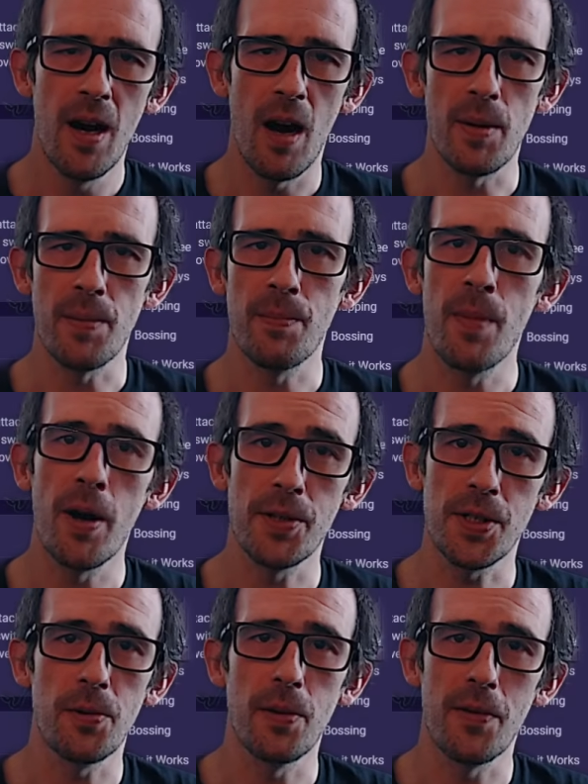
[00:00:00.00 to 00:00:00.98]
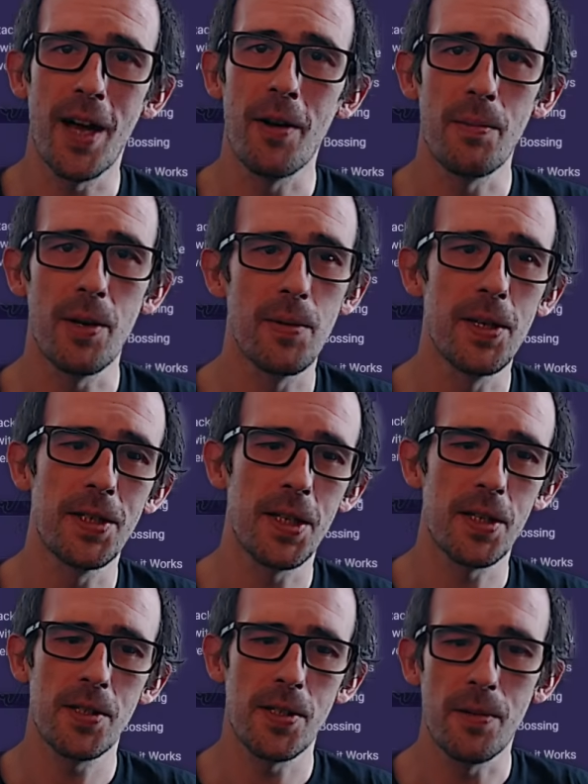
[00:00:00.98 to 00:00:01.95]
I'll be posting all of that on
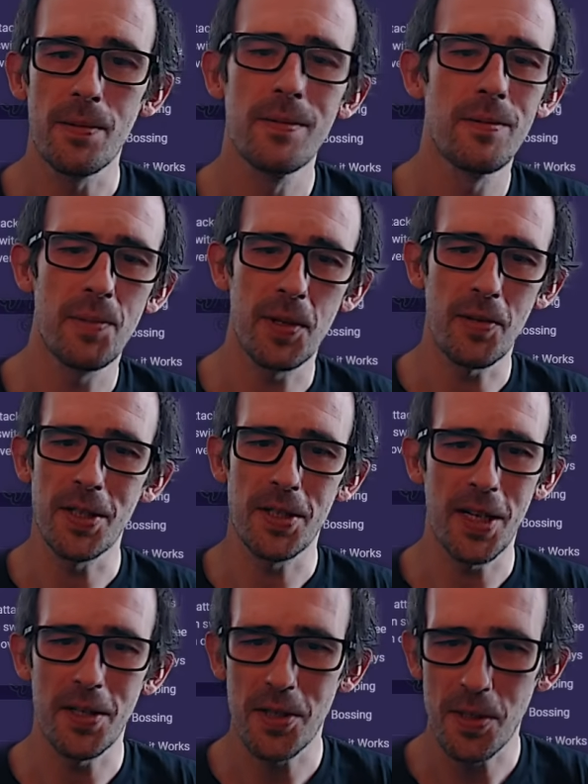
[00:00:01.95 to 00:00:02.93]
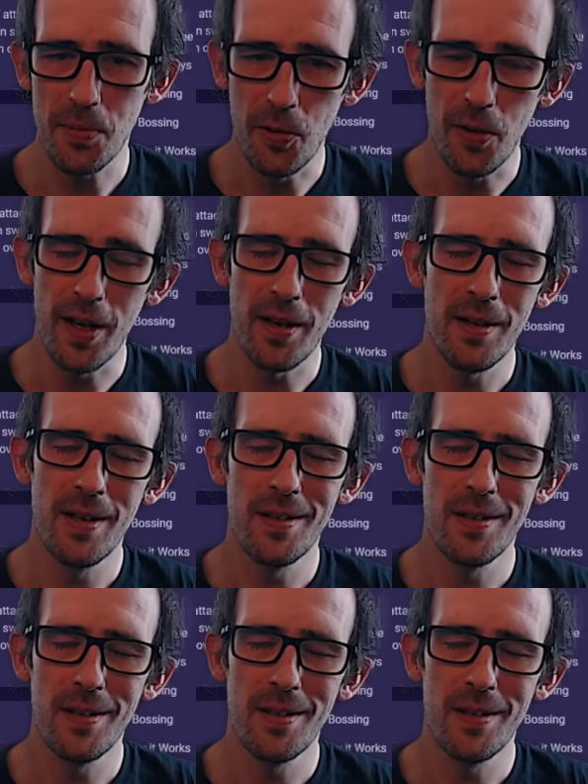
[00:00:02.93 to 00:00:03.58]
Mobalytics, so it'd be great to get the support there.